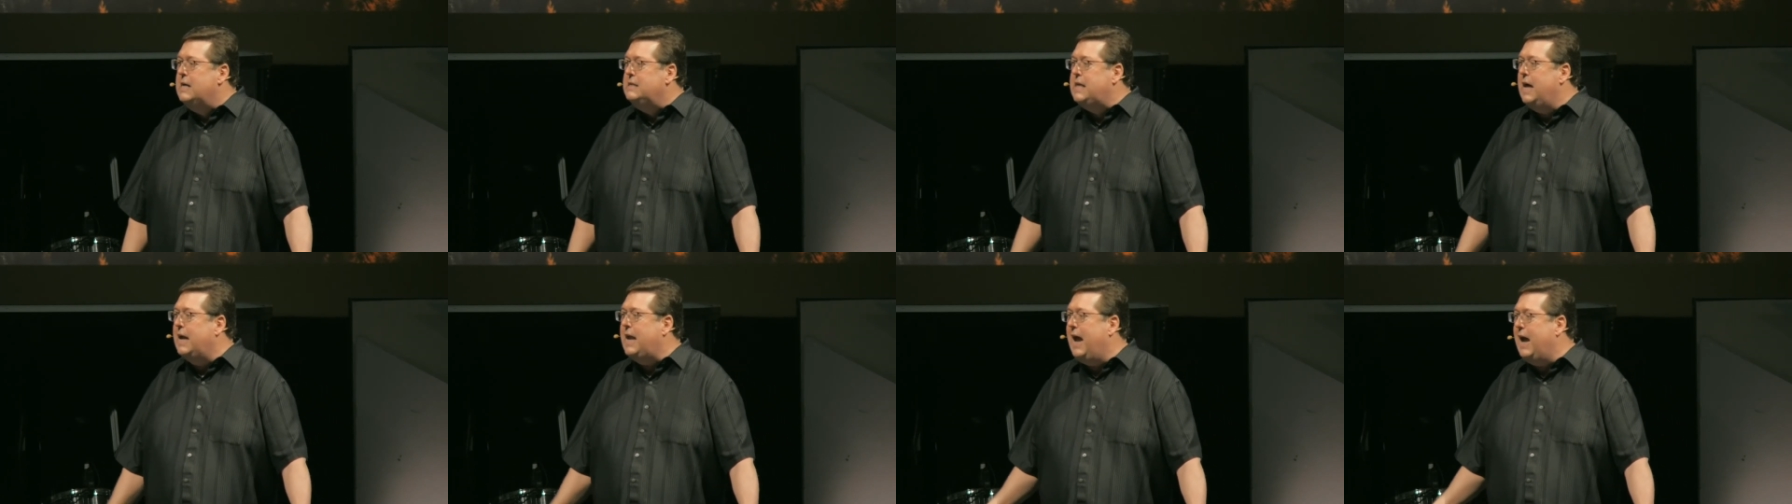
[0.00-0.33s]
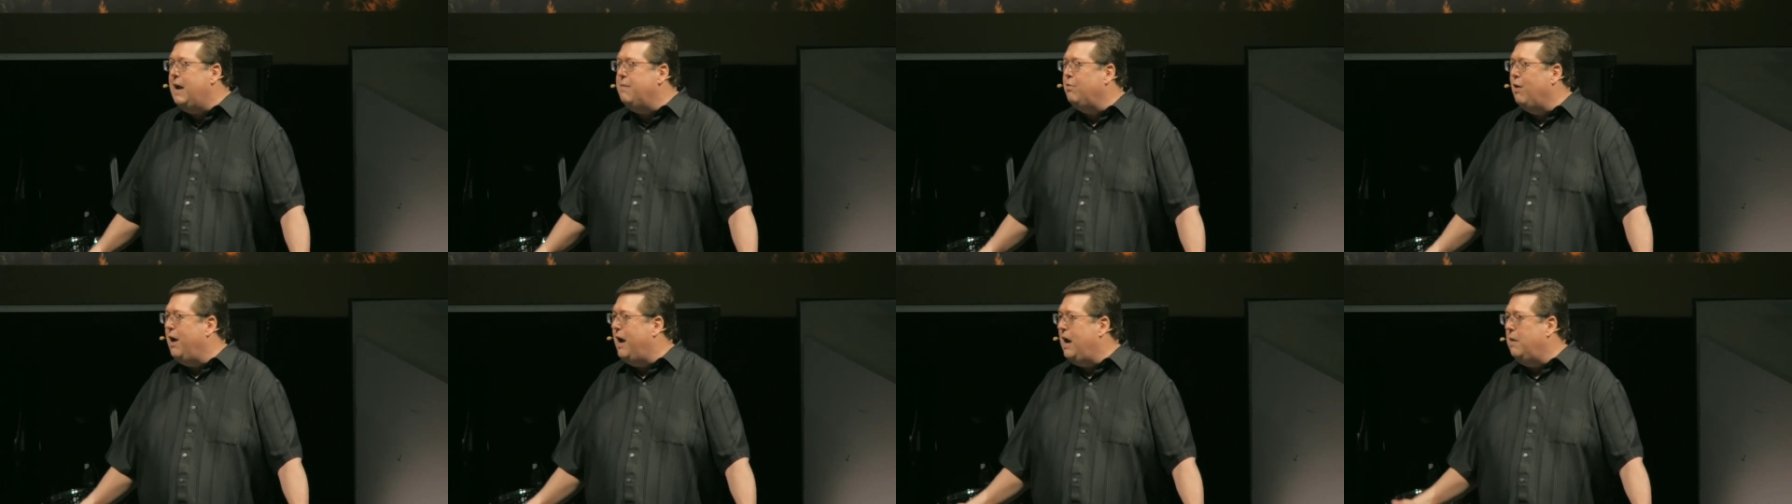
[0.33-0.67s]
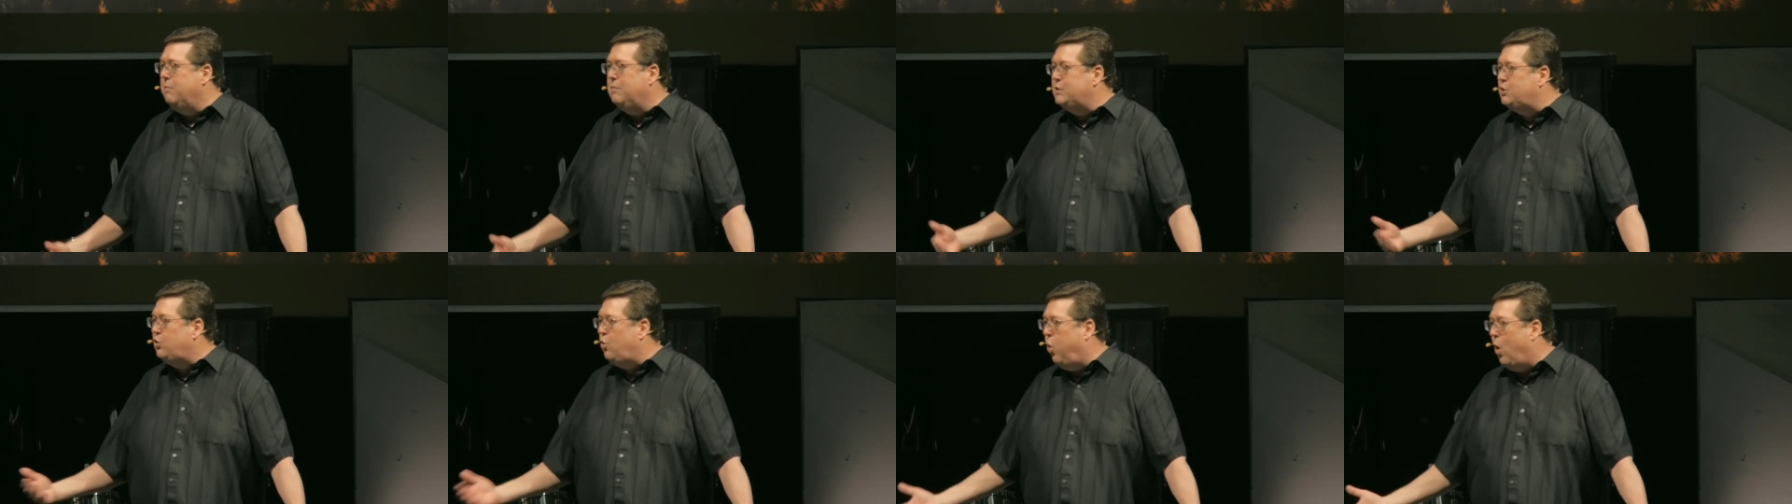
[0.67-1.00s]
that
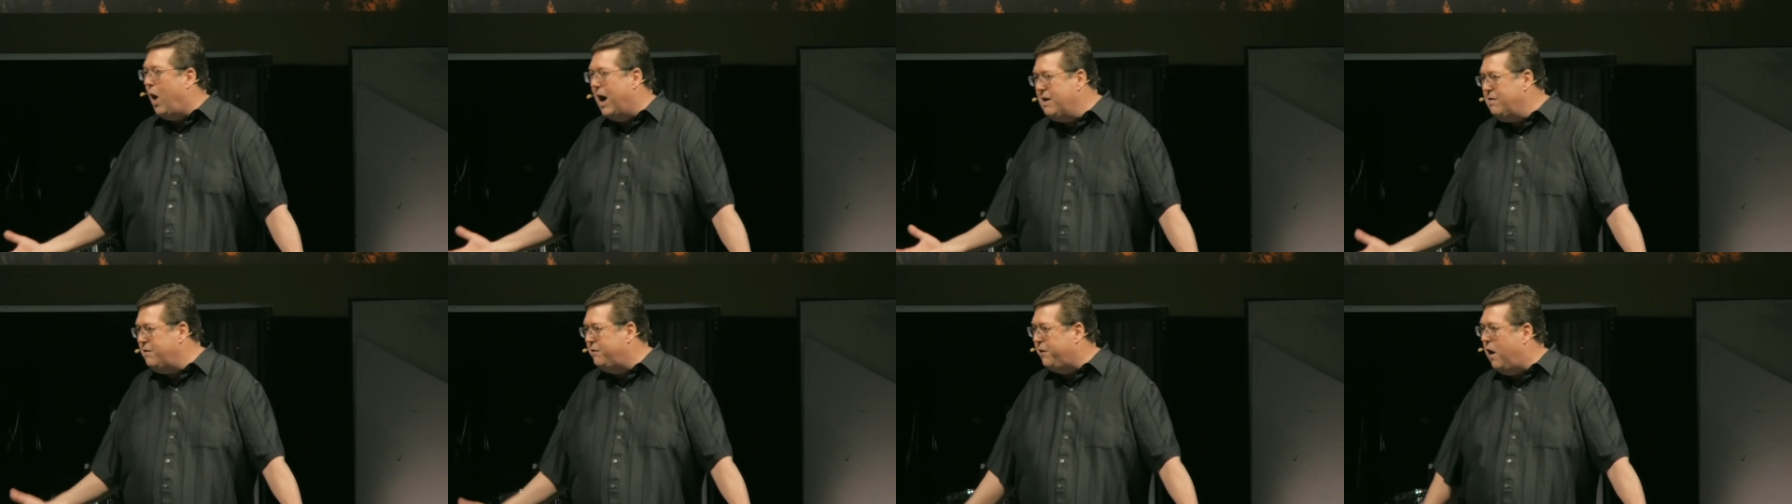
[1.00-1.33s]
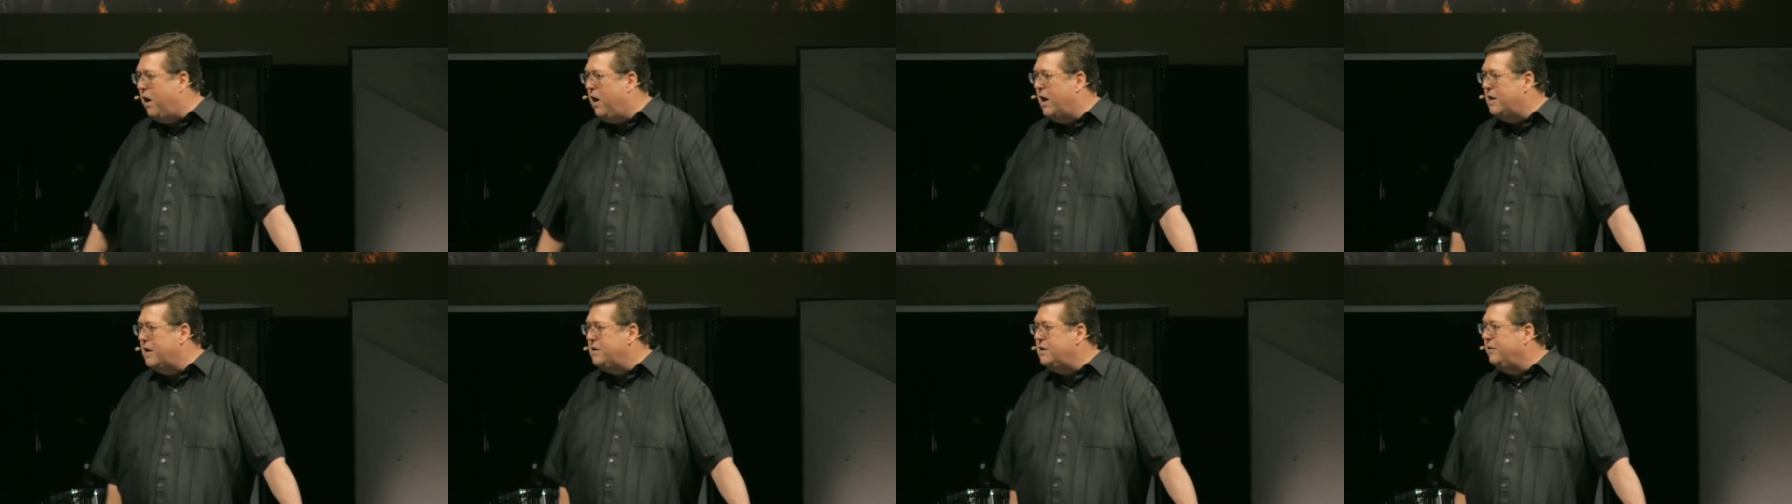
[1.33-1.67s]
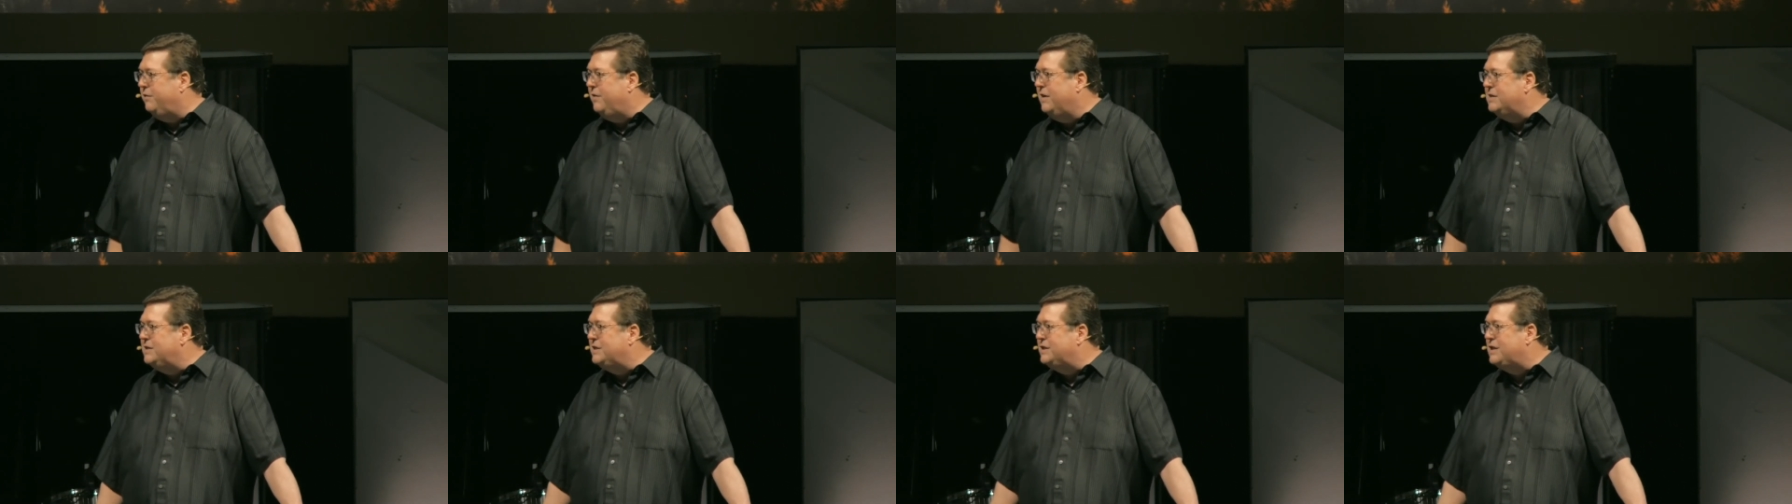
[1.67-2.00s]
Abraham was quite fond
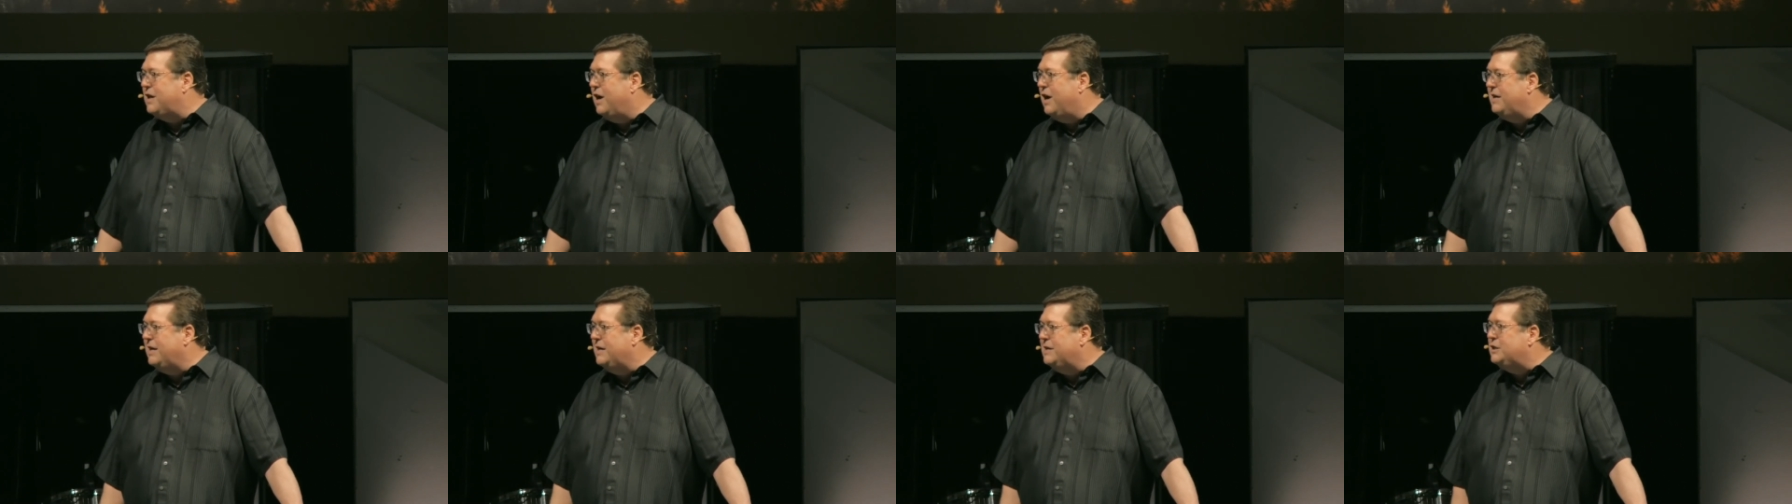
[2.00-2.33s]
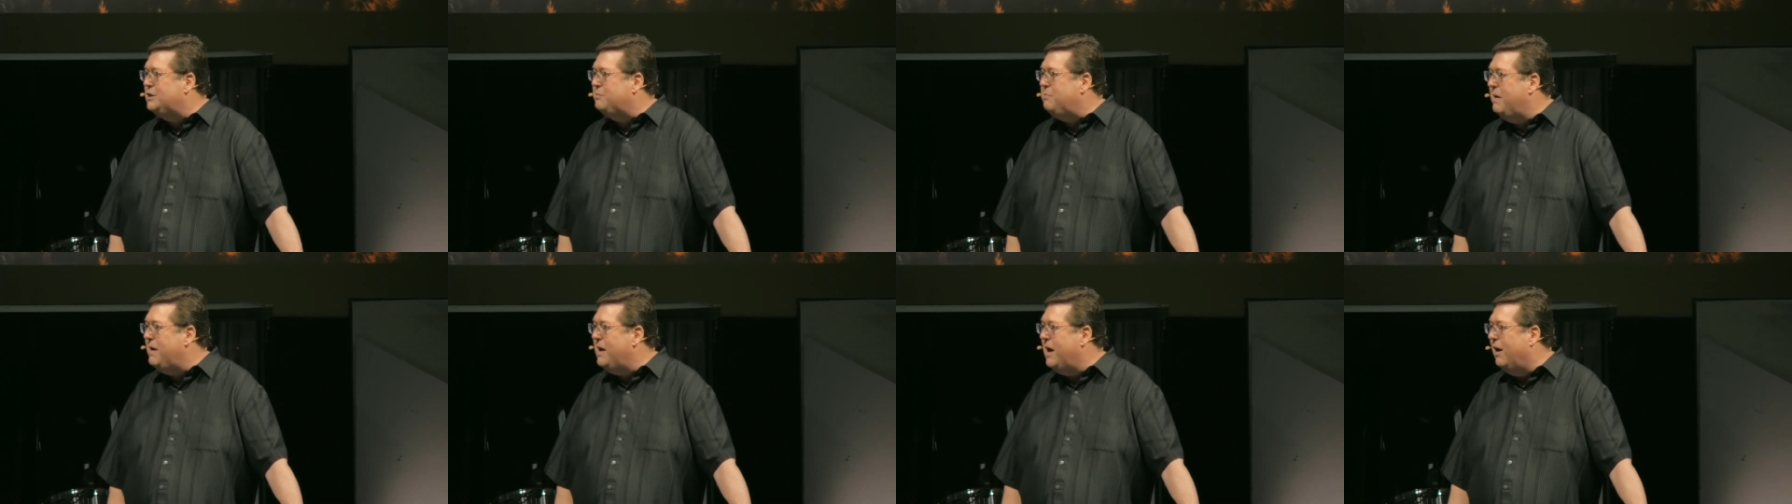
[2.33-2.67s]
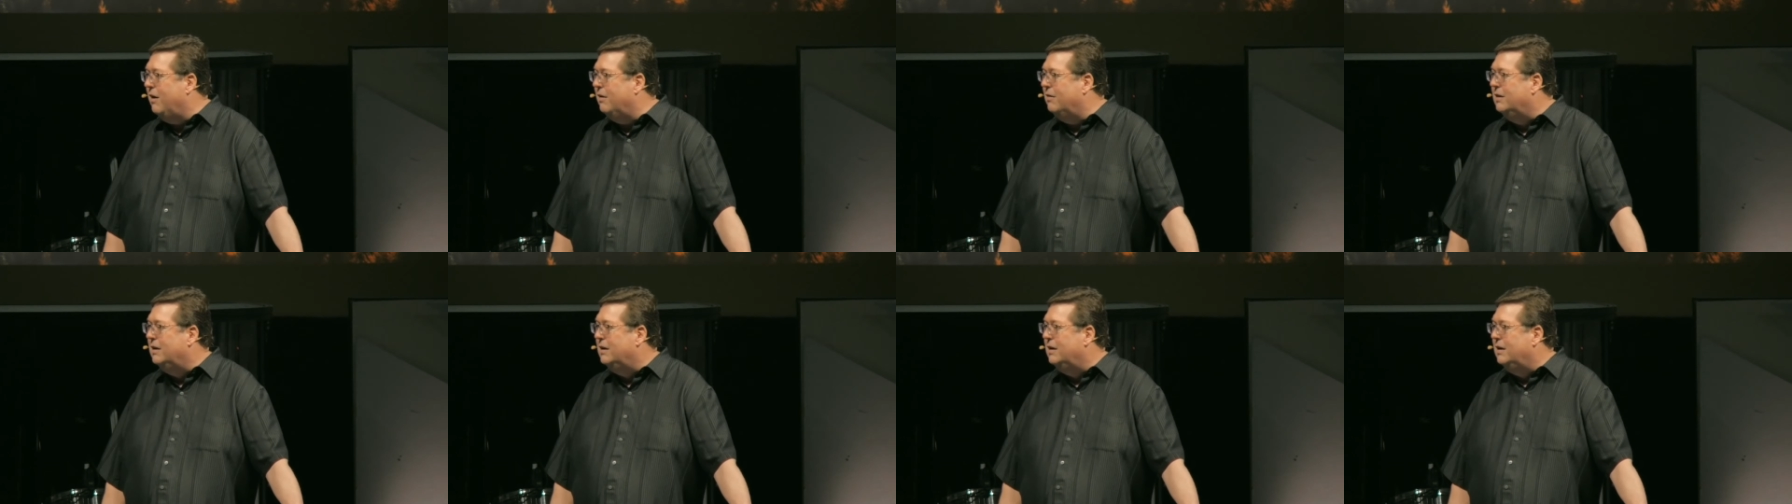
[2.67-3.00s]
of his son
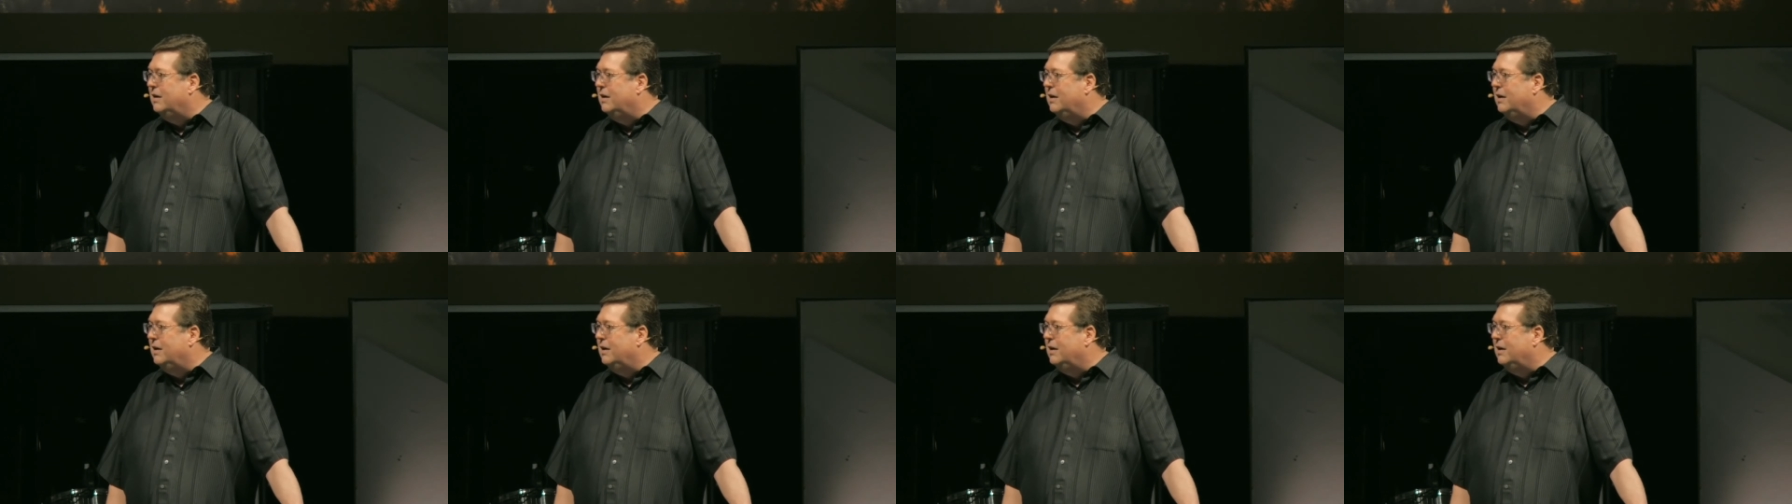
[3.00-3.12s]
Ishmael.